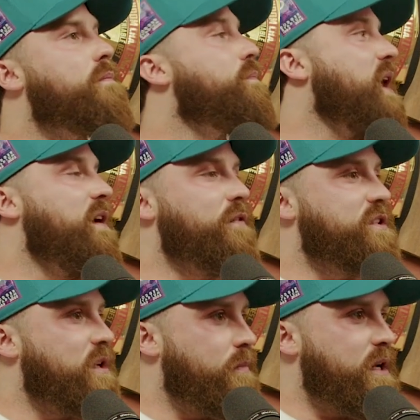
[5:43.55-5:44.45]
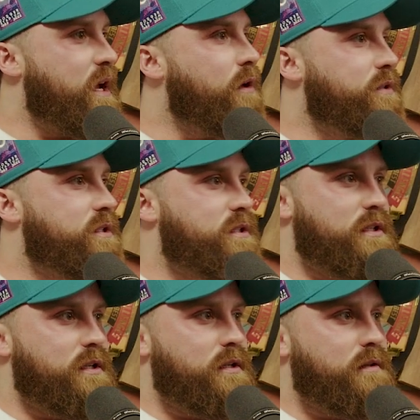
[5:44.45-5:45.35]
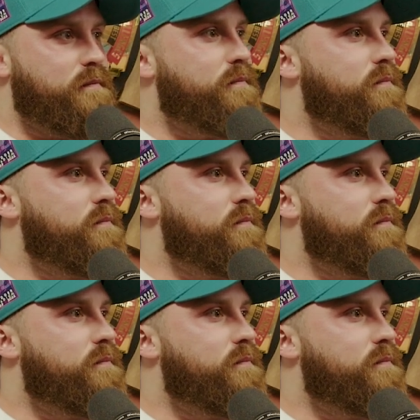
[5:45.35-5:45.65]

pay for somebody else to